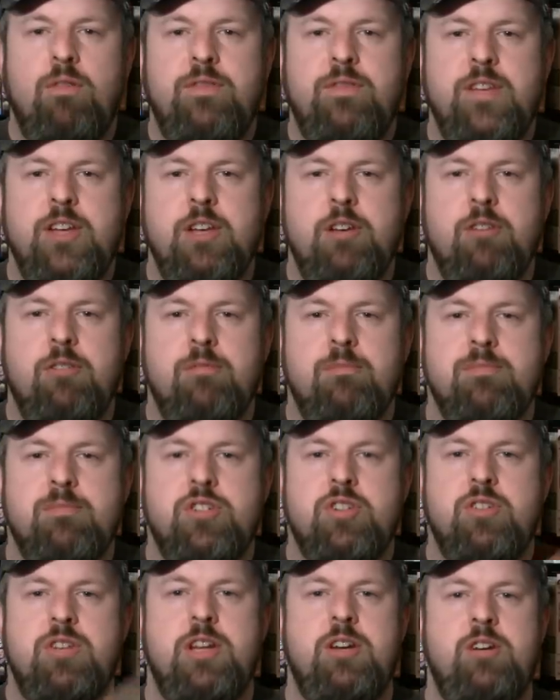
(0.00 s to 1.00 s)
films,
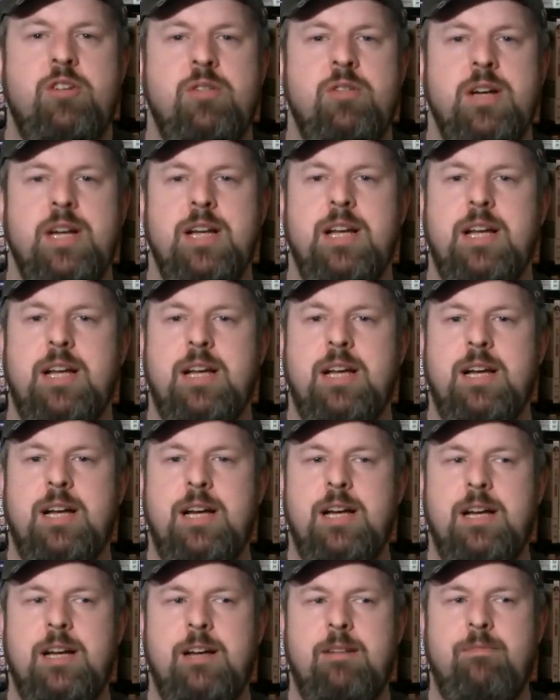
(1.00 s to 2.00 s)
you know.
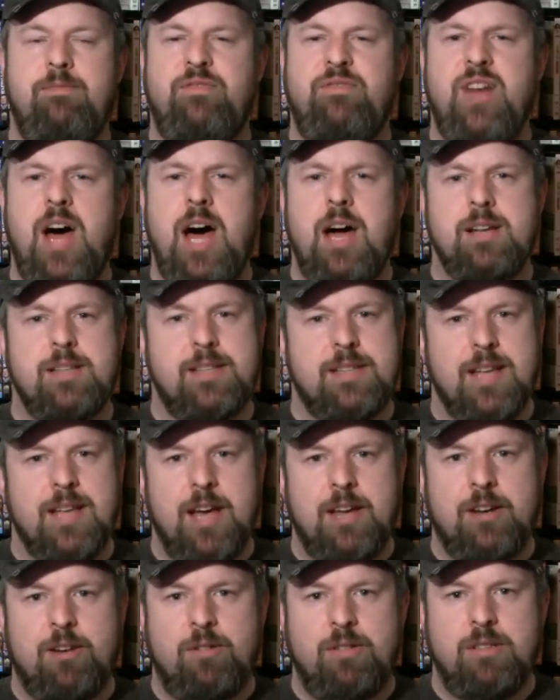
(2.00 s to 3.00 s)
Fuck
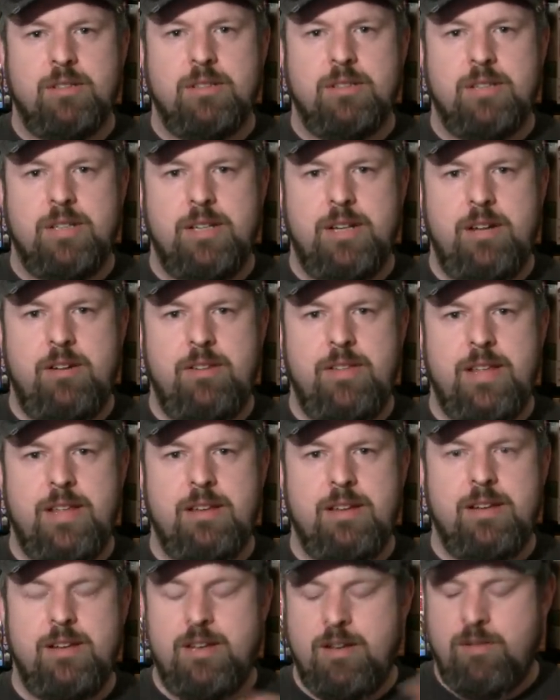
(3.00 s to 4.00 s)
subtle. You know
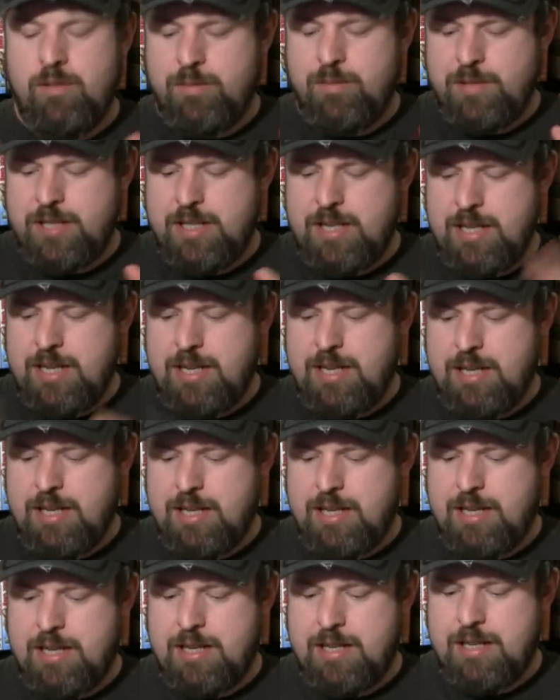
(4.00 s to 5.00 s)
that? You know what I'm saying?
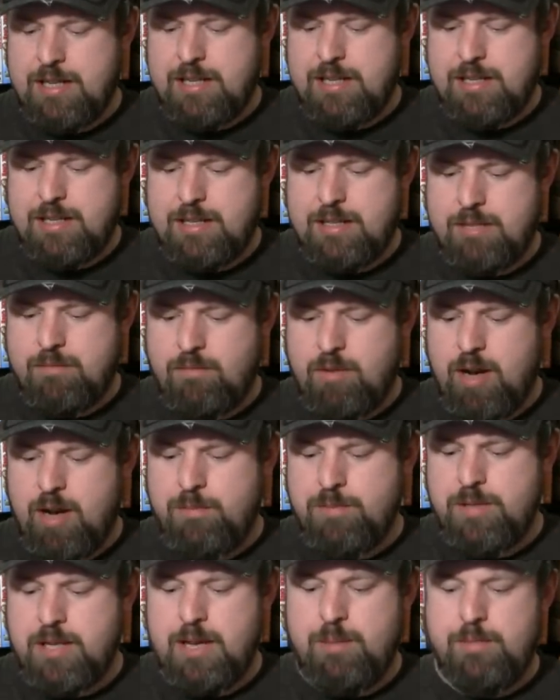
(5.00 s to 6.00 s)

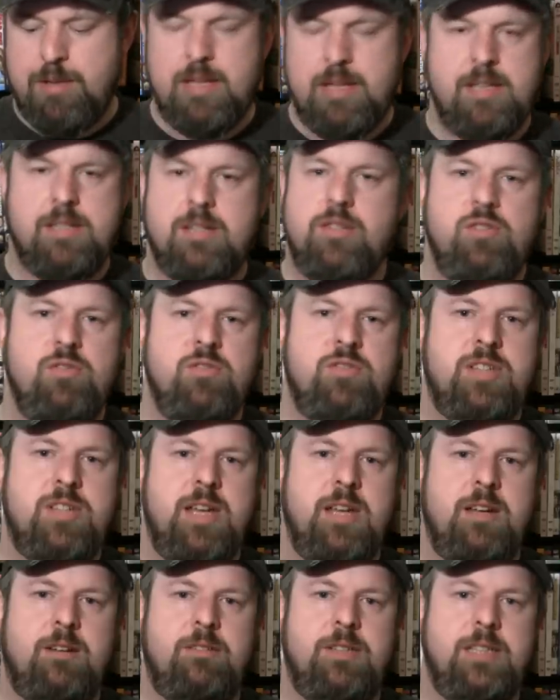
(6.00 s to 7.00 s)
Rob Zombie doesn't do
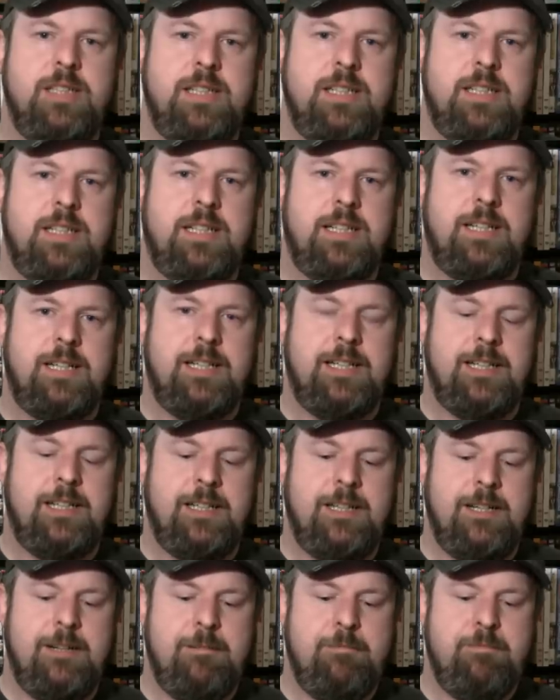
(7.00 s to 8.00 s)
subtle.
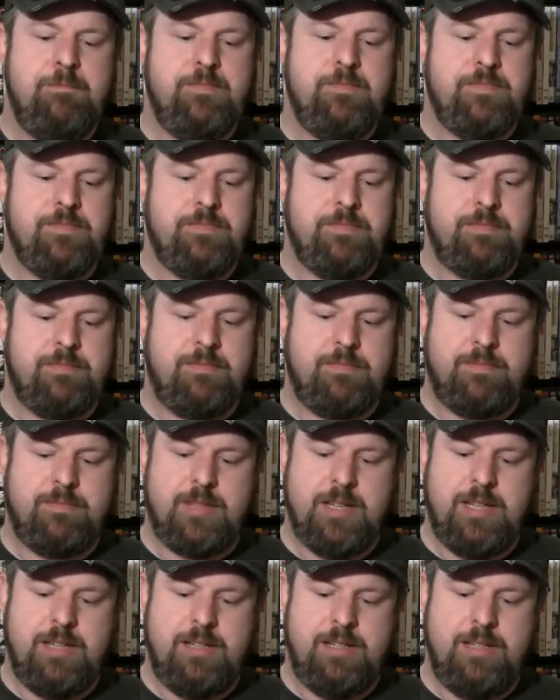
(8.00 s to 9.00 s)
And
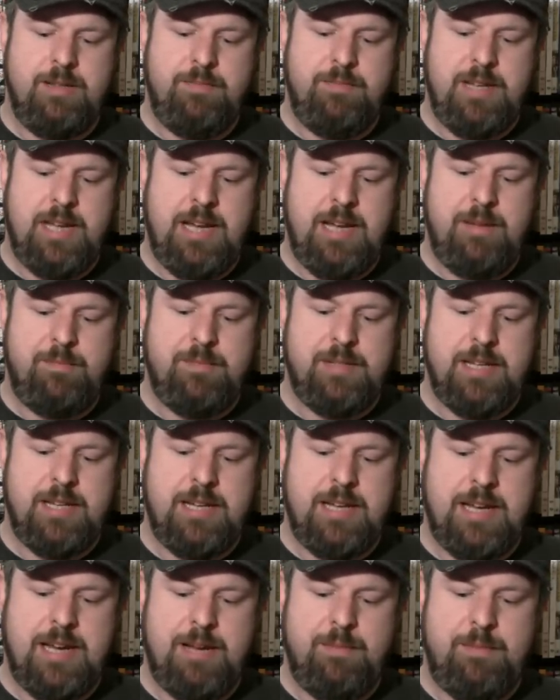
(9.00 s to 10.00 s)
sometimes
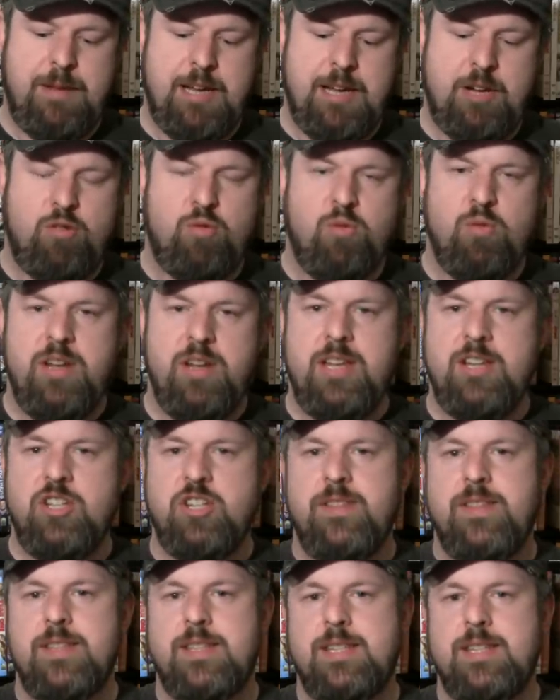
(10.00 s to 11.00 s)
I may cringe
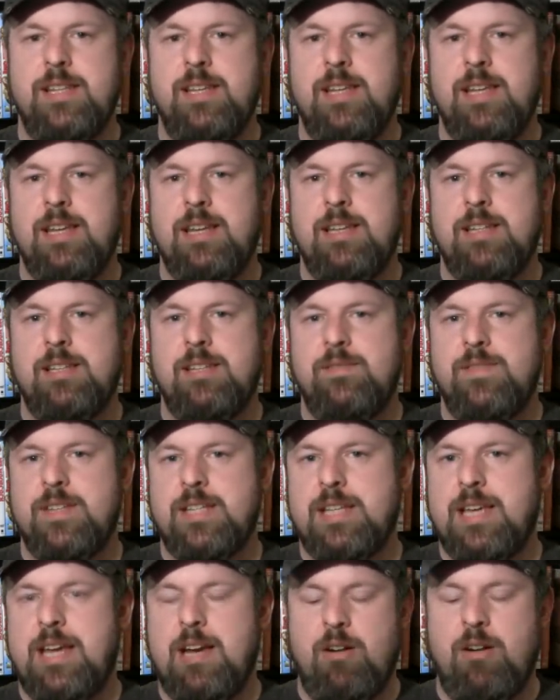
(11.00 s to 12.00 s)
at the silliness of
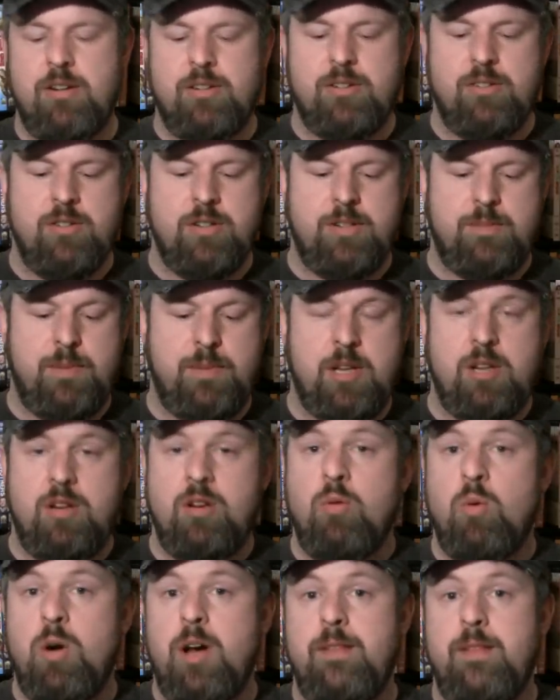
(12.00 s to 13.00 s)
his characters, but you
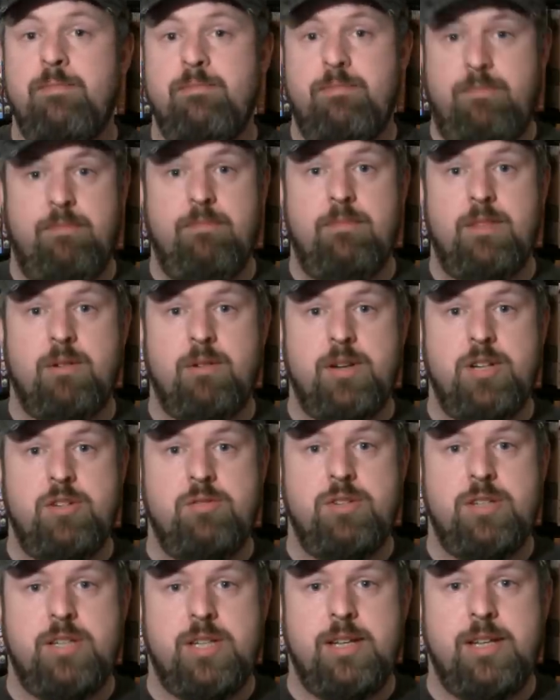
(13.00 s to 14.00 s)
know what? They're
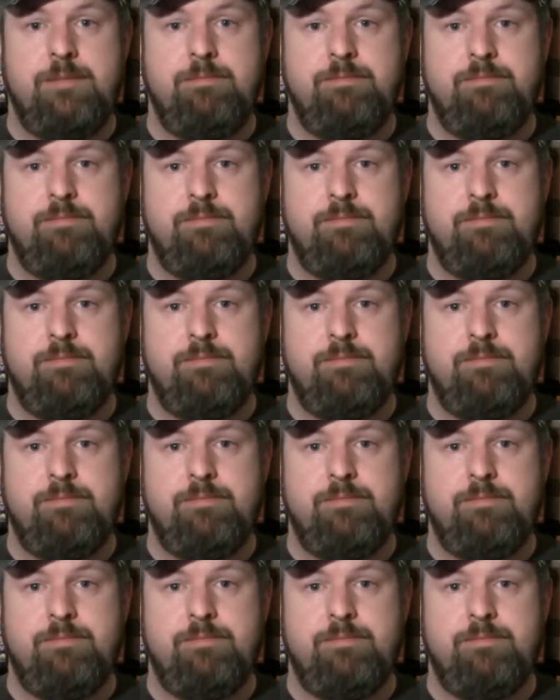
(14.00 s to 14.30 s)
interesting.